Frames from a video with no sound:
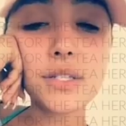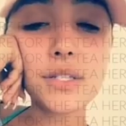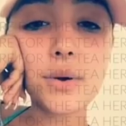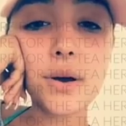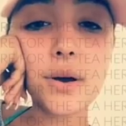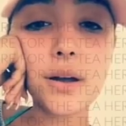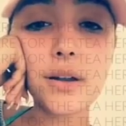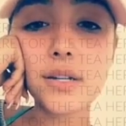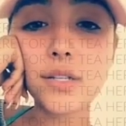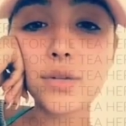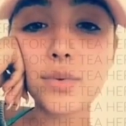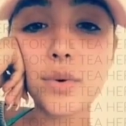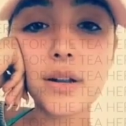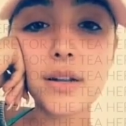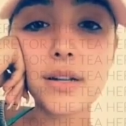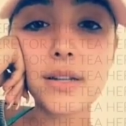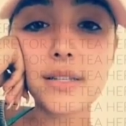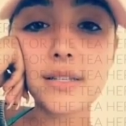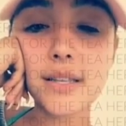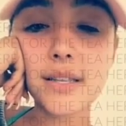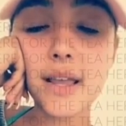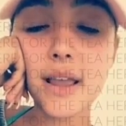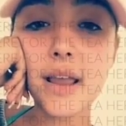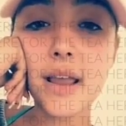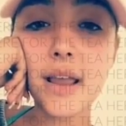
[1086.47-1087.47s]
So I just wanted
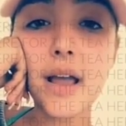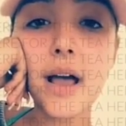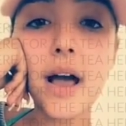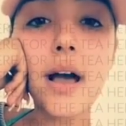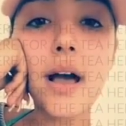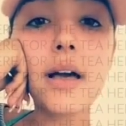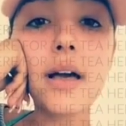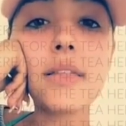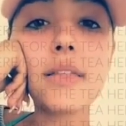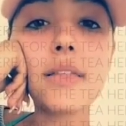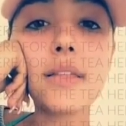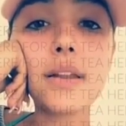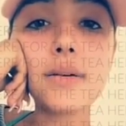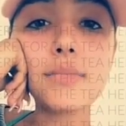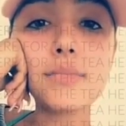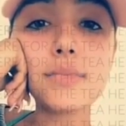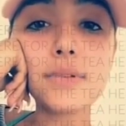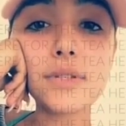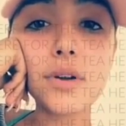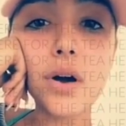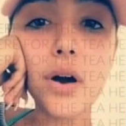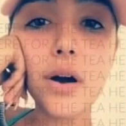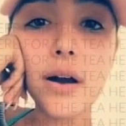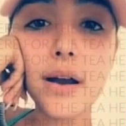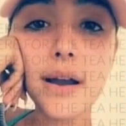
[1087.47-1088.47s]
to say that I'm
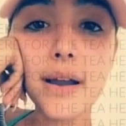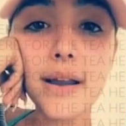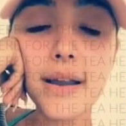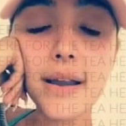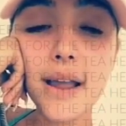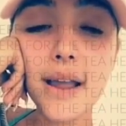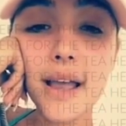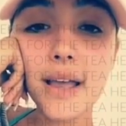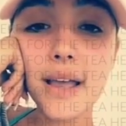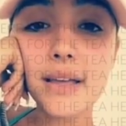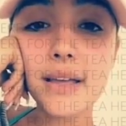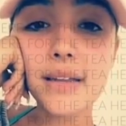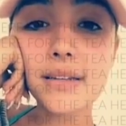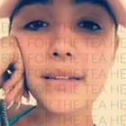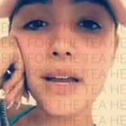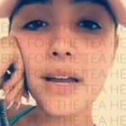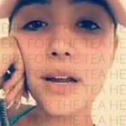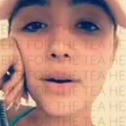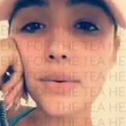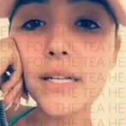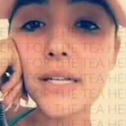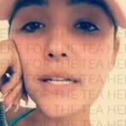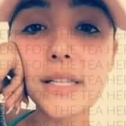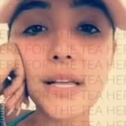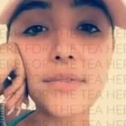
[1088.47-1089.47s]
sorry, and I
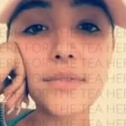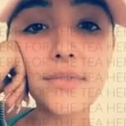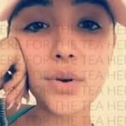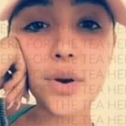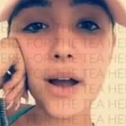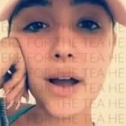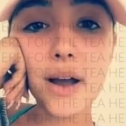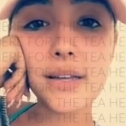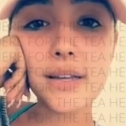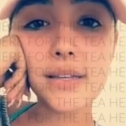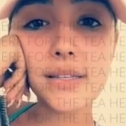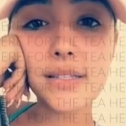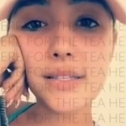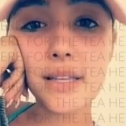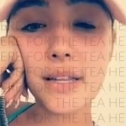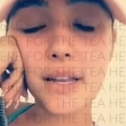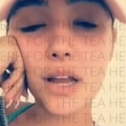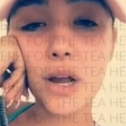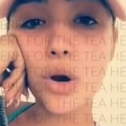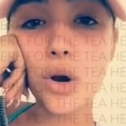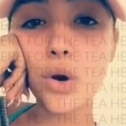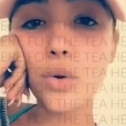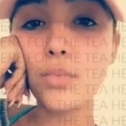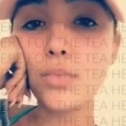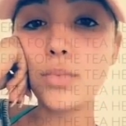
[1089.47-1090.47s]
really love you guys,
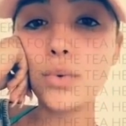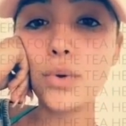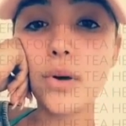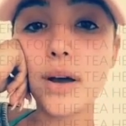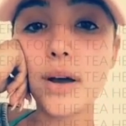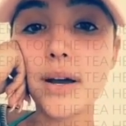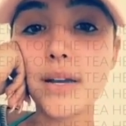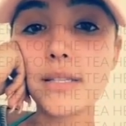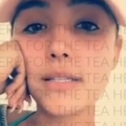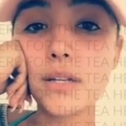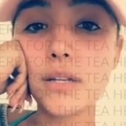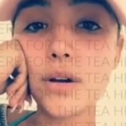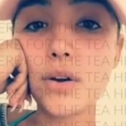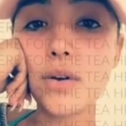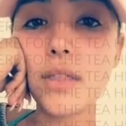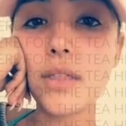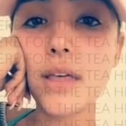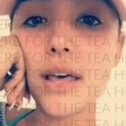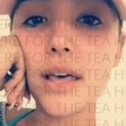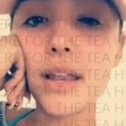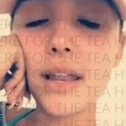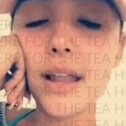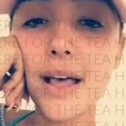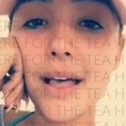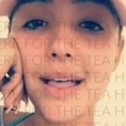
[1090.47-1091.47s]
and I hope you guys know
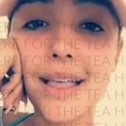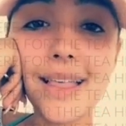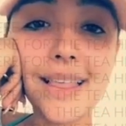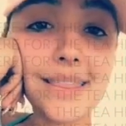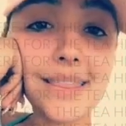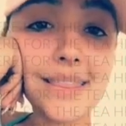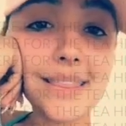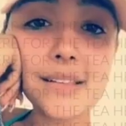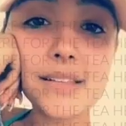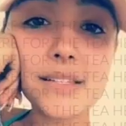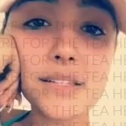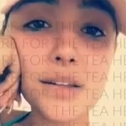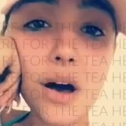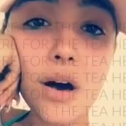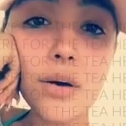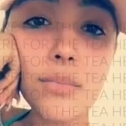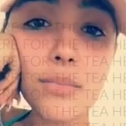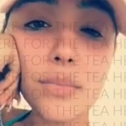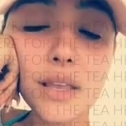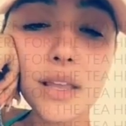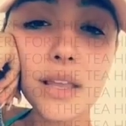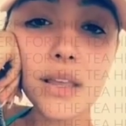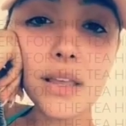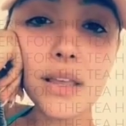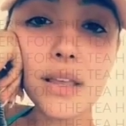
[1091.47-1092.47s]
that that's
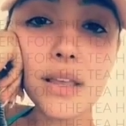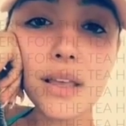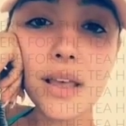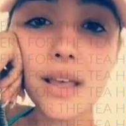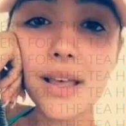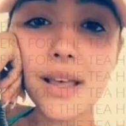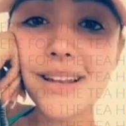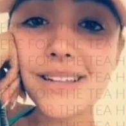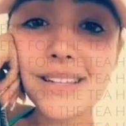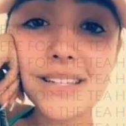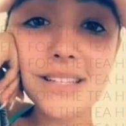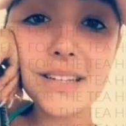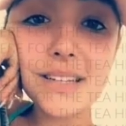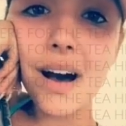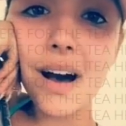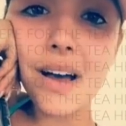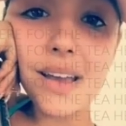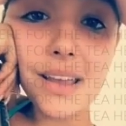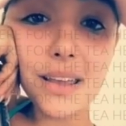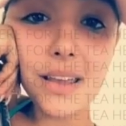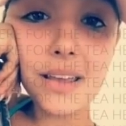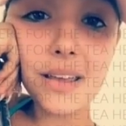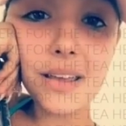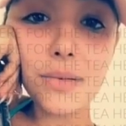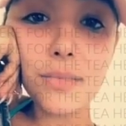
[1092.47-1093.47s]
not me, and it's
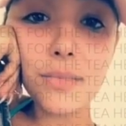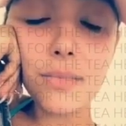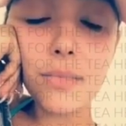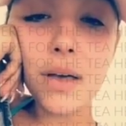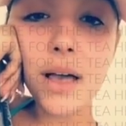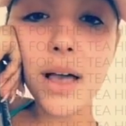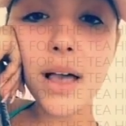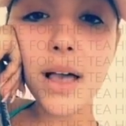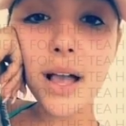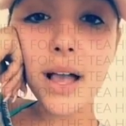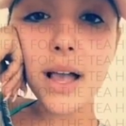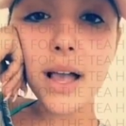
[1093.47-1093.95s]
not him.